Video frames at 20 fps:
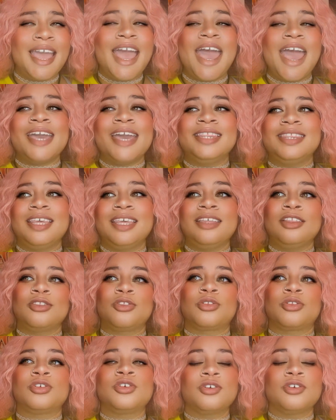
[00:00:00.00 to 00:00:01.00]
and then
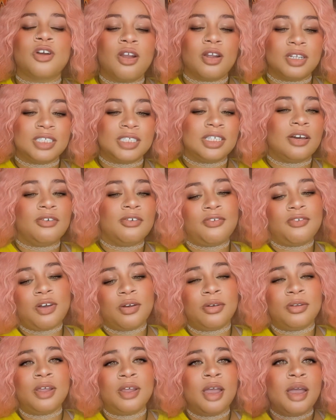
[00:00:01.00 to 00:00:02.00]
took her cell
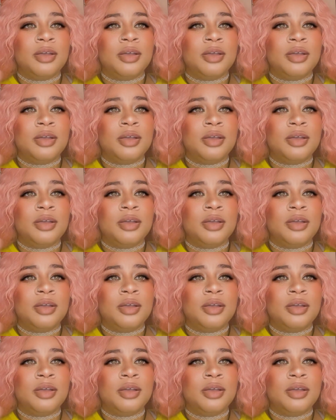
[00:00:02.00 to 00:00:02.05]
phone,